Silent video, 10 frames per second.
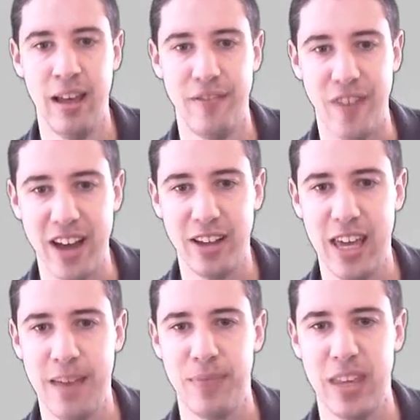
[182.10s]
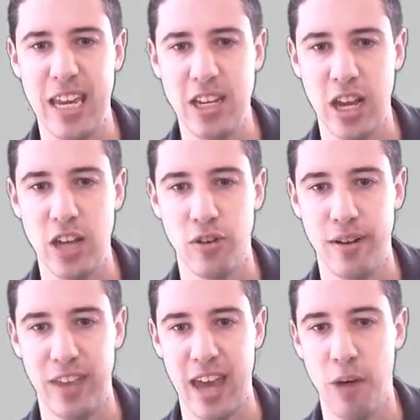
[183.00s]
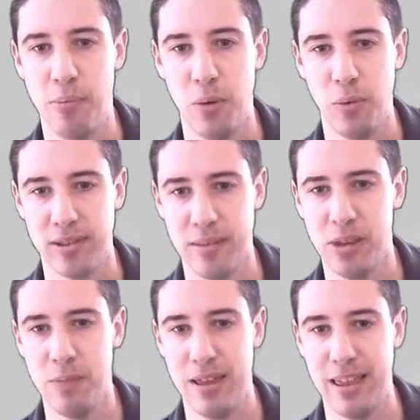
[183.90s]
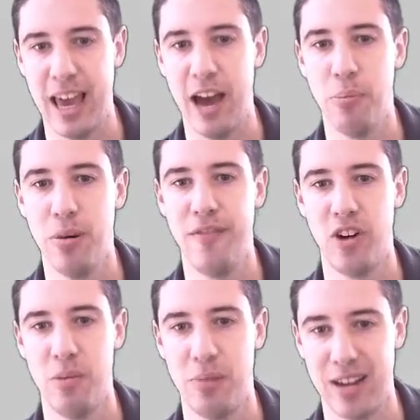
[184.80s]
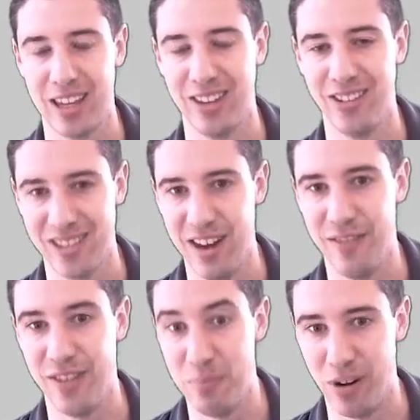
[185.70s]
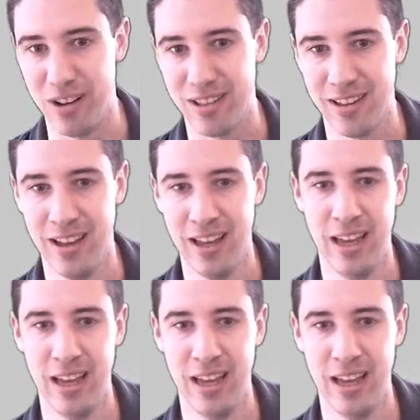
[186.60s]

Finally, each entry of the output will simply be the output for a particular set of inputs.